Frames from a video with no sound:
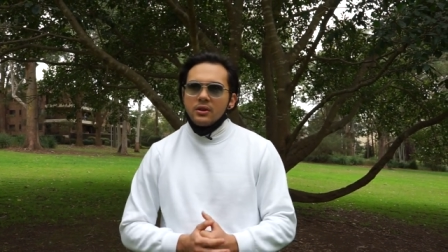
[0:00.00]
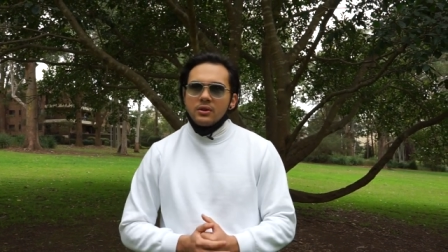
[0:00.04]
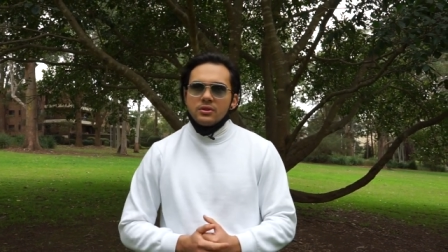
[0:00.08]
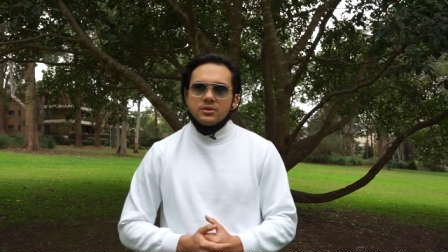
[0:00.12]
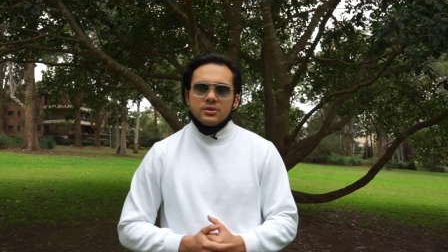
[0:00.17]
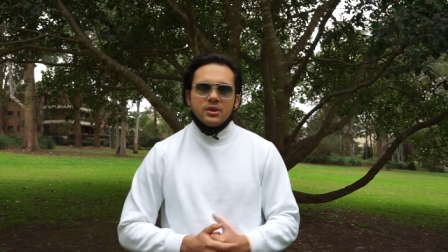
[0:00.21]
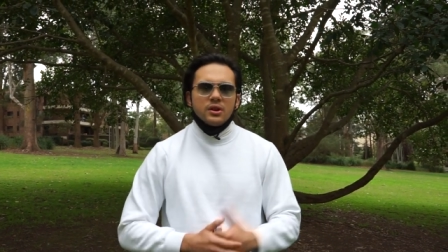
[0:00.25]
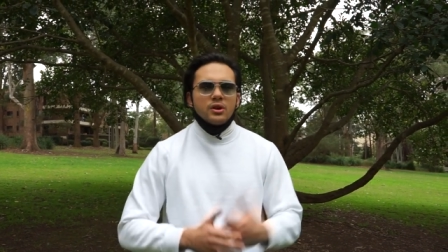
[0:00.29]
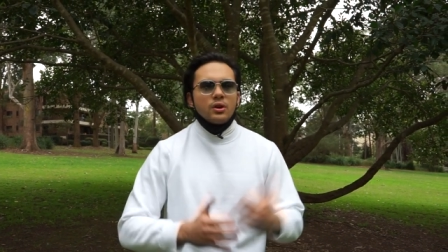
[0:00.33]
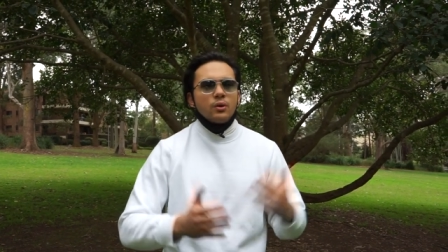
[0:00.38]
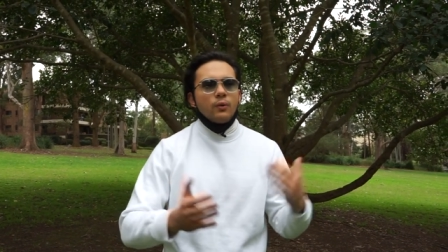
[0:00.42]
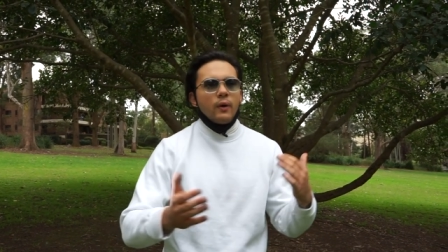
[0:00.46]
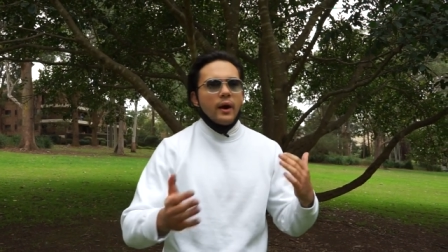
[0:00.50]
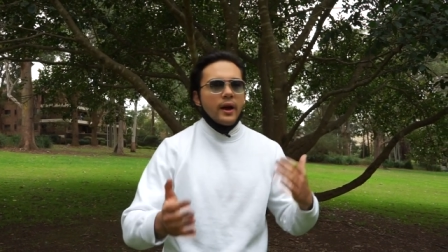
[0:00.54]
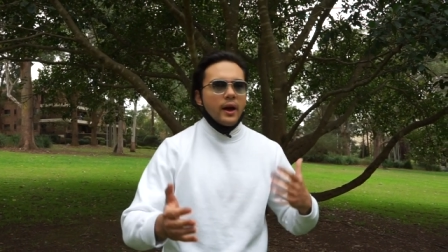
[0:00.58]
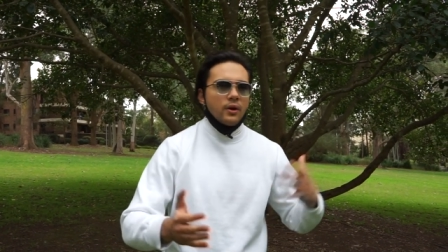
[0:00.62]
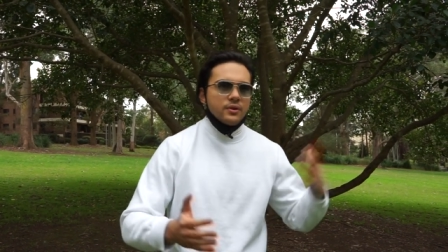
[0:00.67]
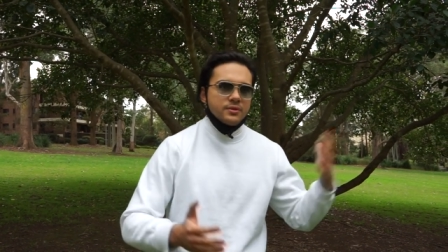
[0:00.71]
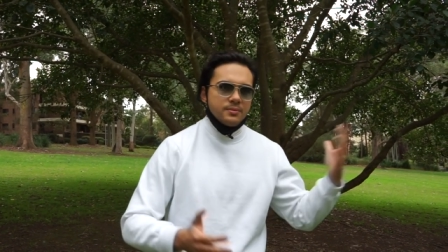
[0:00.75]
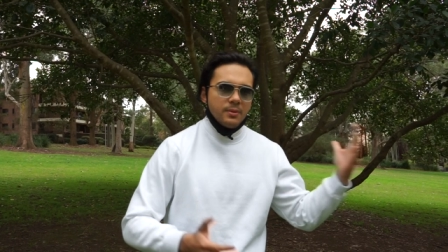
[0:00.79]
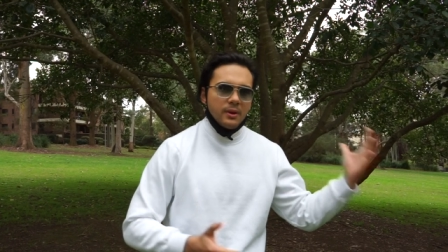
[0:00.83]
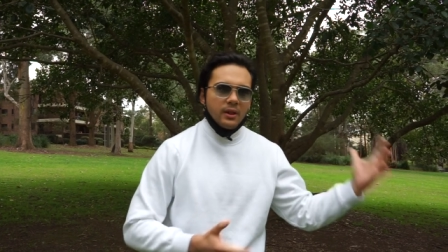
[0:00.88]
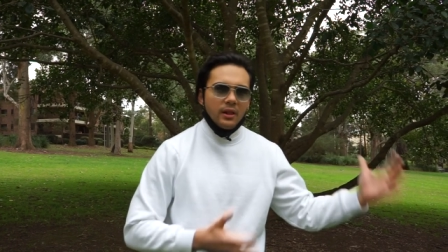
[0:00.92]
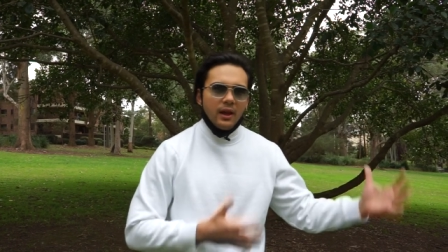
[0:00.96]
So in a way I
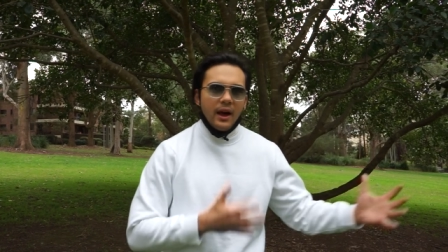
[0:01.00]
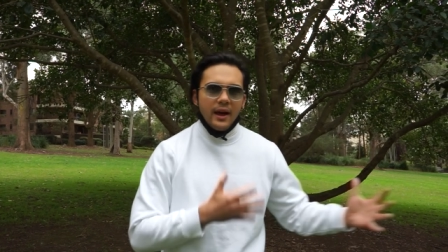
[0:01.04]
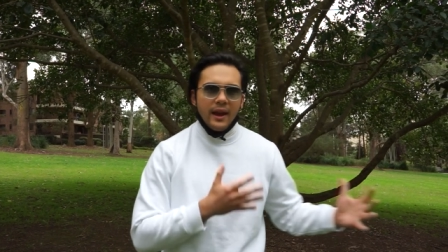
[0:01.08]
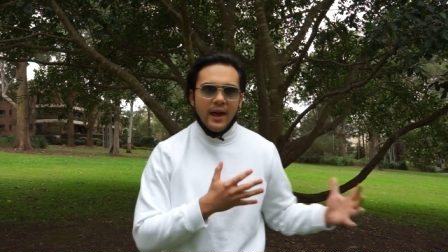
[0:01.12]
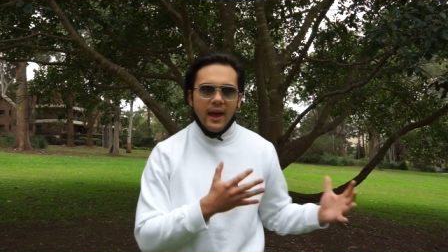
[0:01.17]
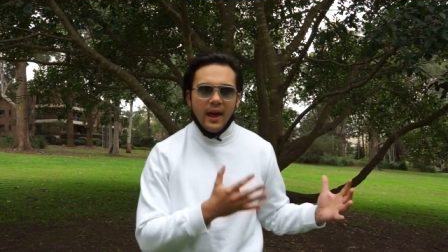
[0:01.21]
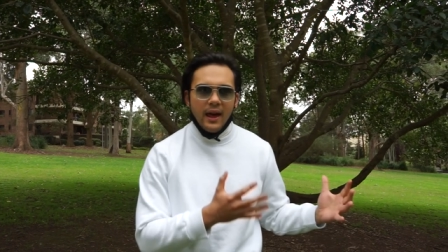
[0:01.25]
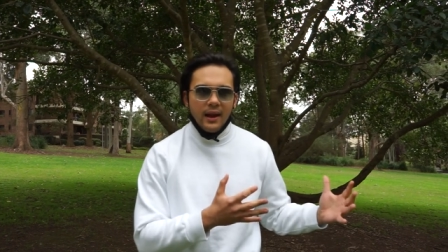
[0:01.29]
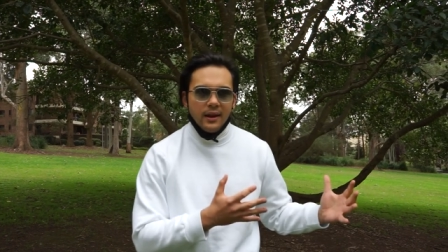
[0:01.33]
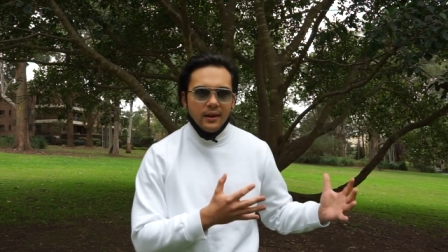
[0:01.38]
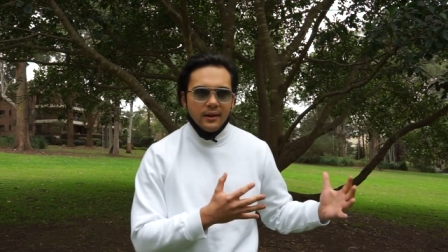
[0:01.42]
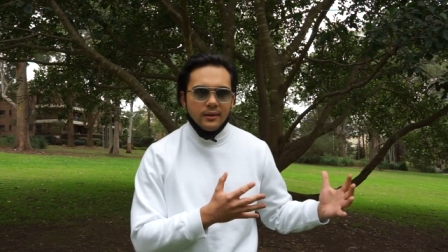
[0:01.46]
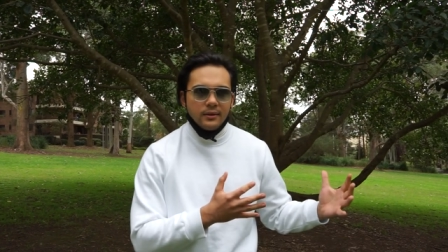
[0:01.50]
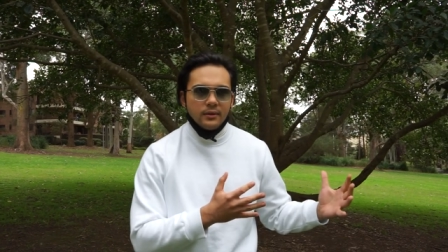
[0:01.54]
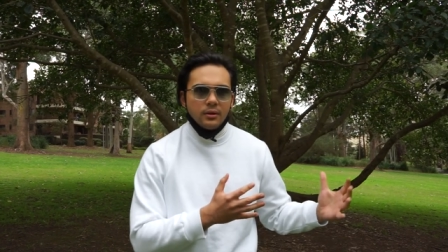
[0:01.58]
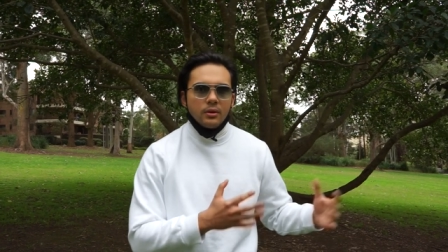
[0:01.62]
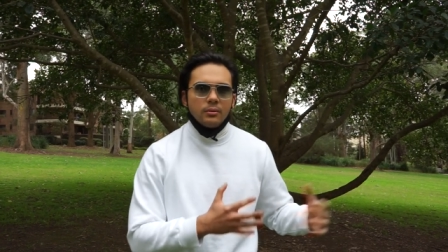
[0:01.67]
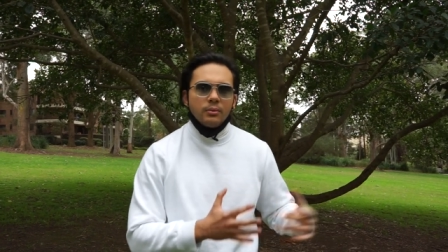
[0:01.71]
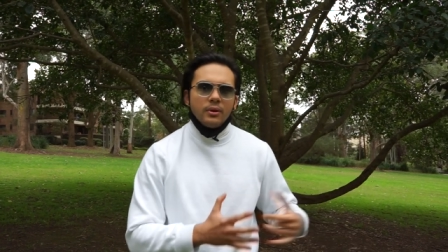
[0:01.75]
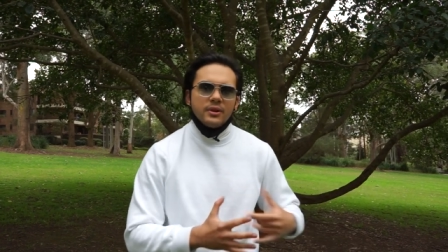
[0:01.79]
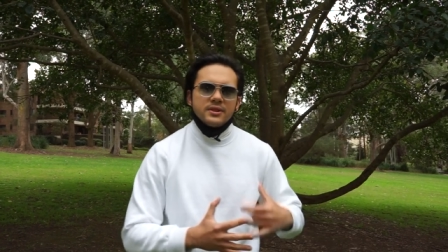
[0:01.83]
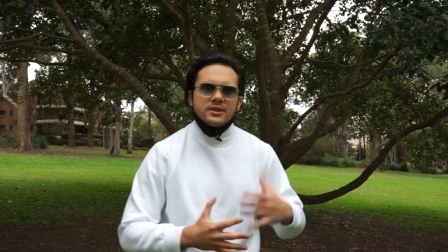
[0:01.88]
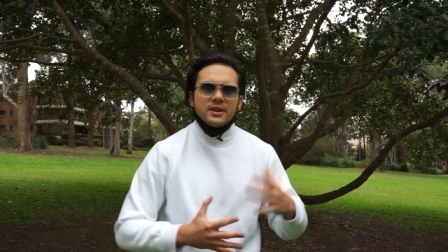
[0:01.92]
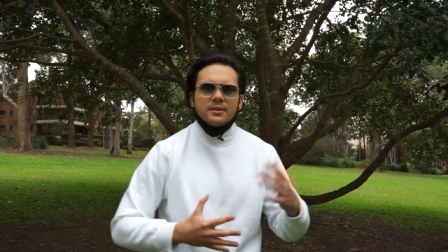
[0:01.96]
was a bit lightheaded, but
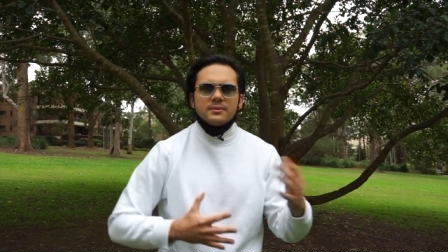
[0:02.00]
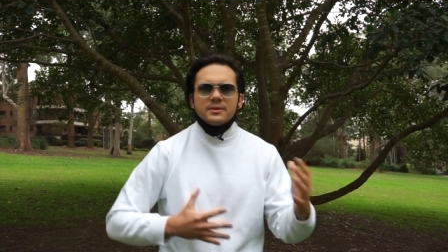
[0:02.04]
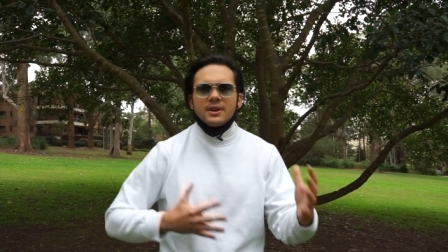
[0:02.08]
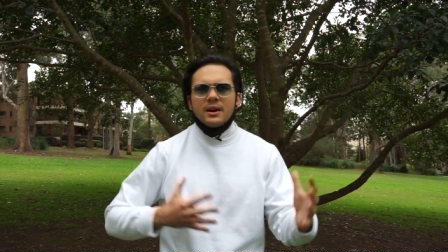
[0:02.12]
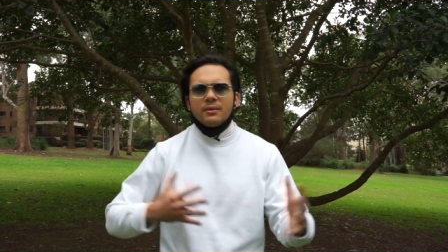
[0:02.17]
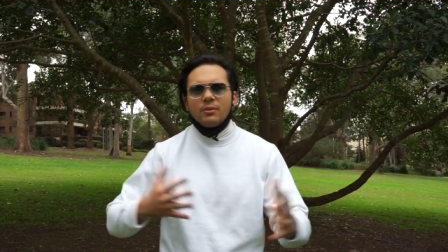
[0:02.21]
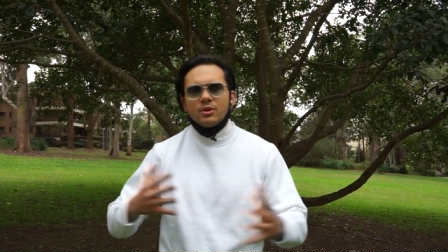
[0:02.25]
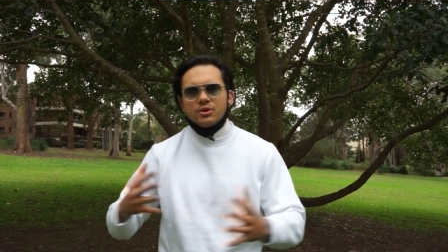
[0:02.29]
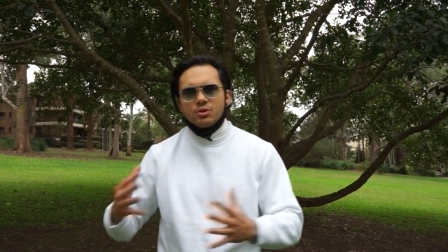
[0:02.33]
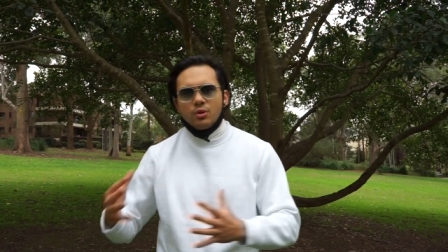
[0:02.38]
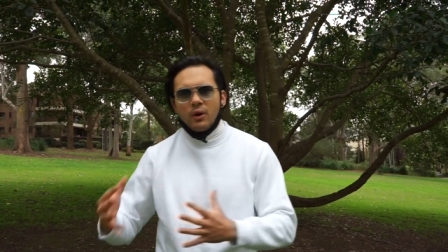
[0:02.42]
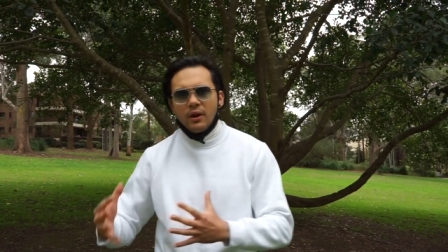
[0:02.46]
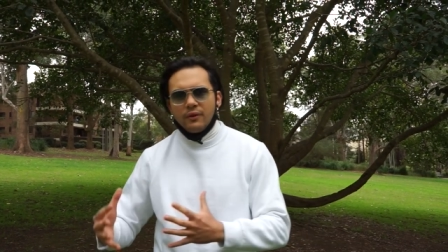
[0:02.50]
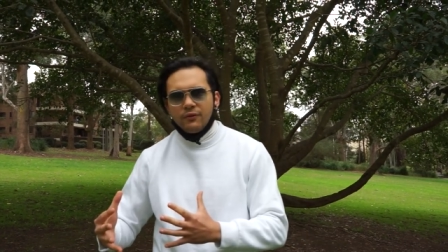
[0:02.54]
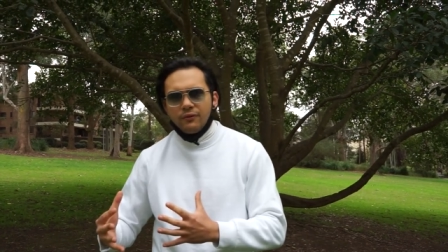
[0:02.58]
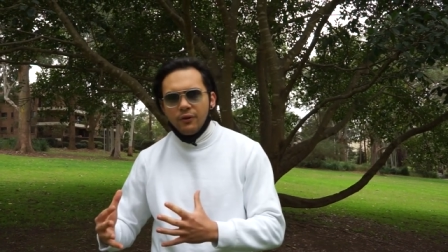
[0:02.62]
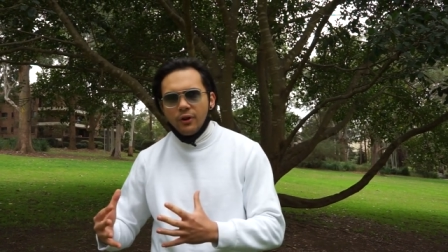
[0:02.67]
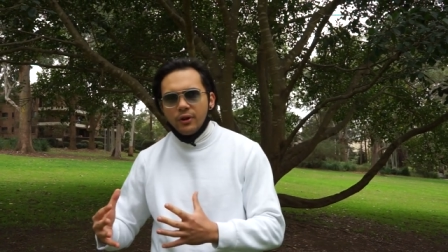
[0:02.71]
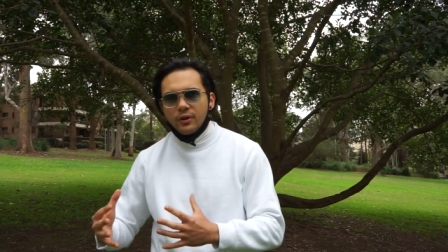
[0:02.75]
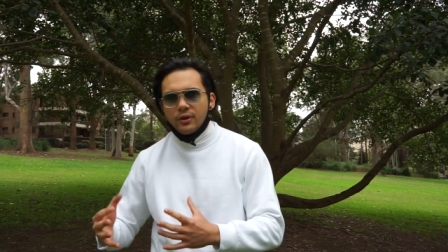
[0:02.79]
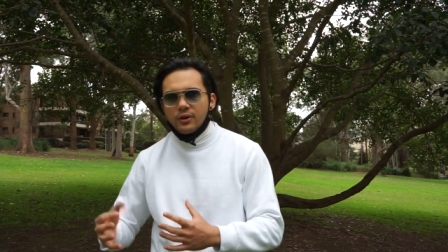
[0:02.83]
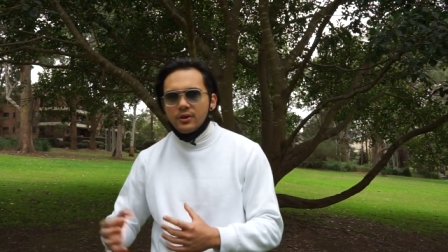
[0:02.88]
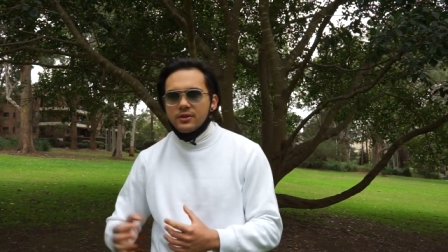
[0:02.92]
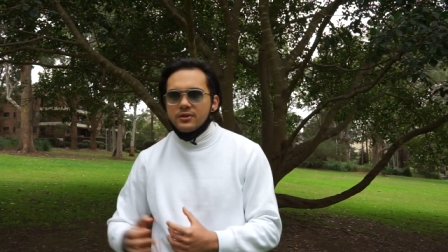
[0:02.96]
at the same time I was quite
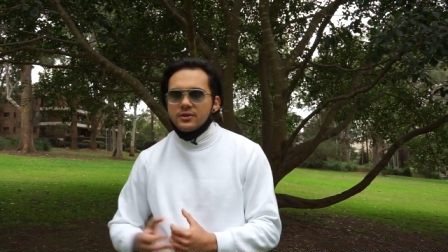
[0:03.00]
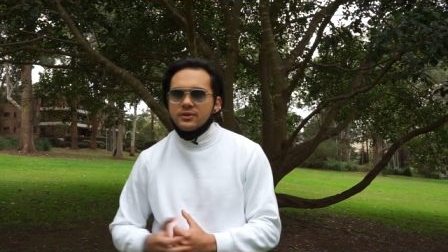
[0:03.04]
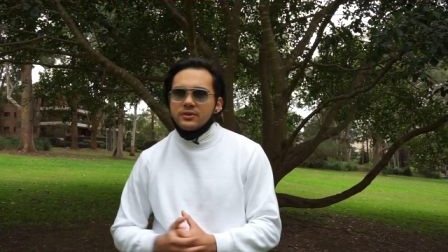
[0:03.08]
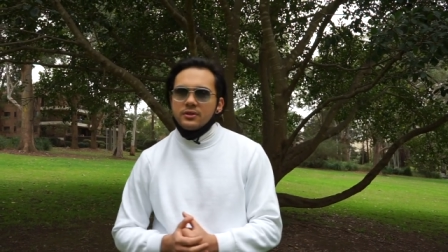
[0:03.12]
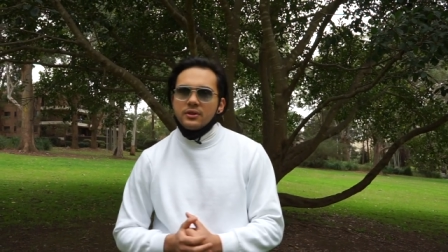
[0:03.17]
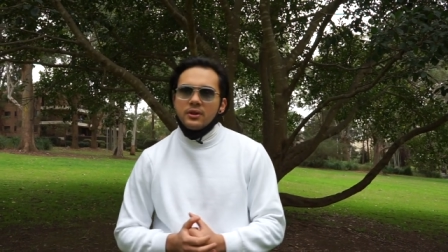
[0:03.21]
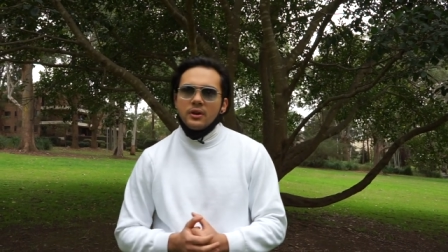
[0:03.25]
focused.